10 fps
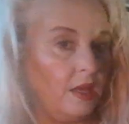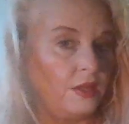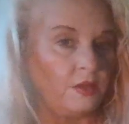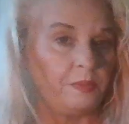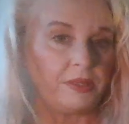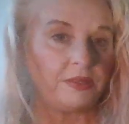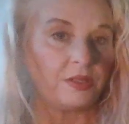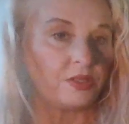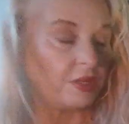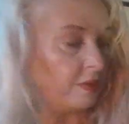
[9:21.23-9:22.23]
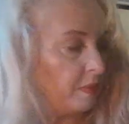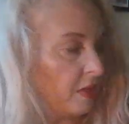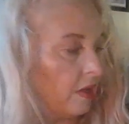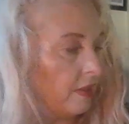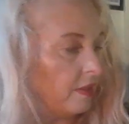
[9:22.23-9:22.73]
You placed a judgment
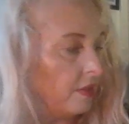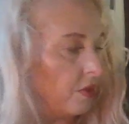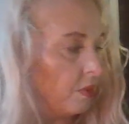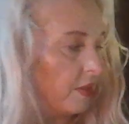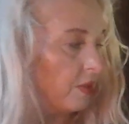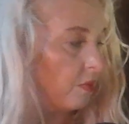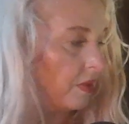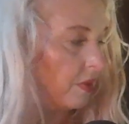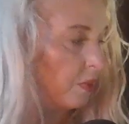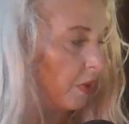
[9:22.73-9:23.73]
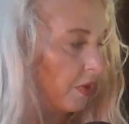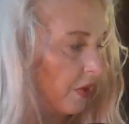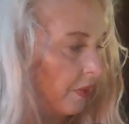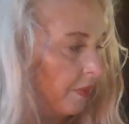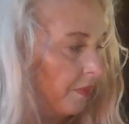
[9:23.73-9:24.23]
on this situation with this
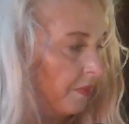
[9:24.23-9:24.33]
person.